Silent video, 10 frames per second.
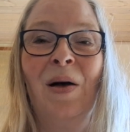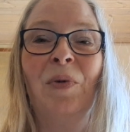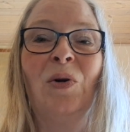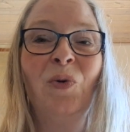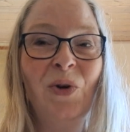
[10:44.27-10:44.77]

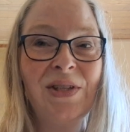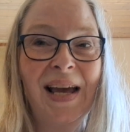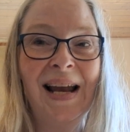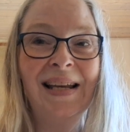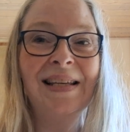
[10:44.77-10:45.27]
But
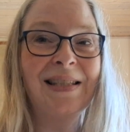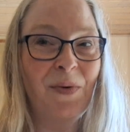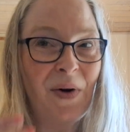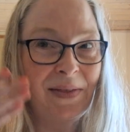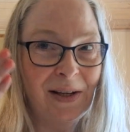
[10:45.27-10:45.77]
udtale is the
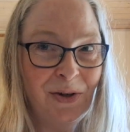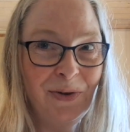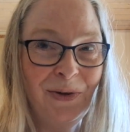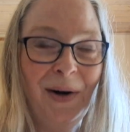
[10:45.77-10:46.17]
one that you